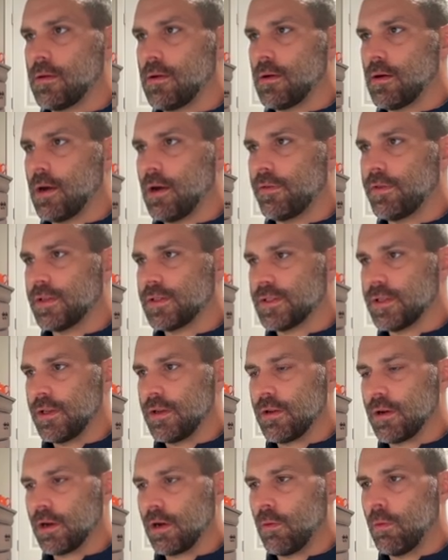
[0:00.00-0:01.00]
obviously
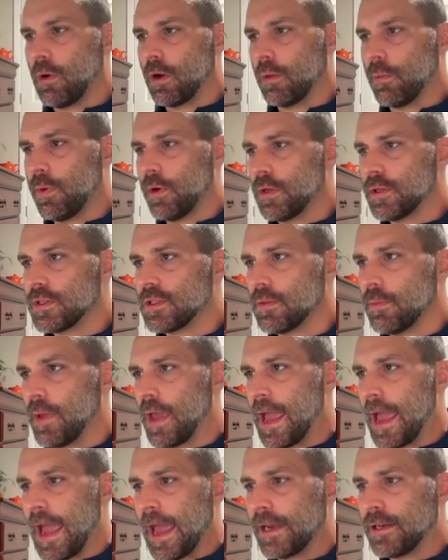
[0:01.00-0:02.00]
you're going to want to put some
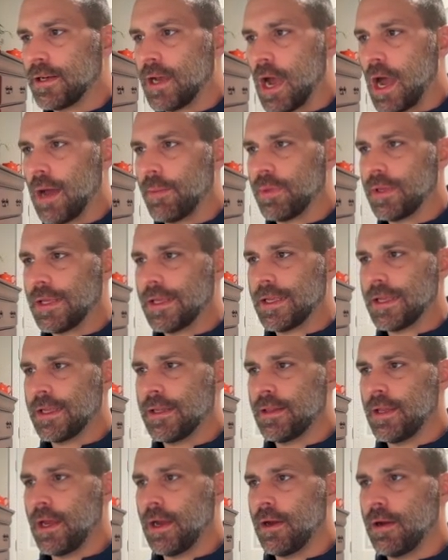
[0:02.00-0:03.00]
ad copy
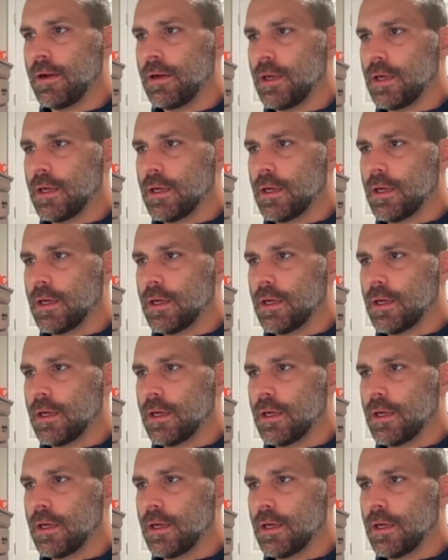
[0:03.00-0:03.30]
in there.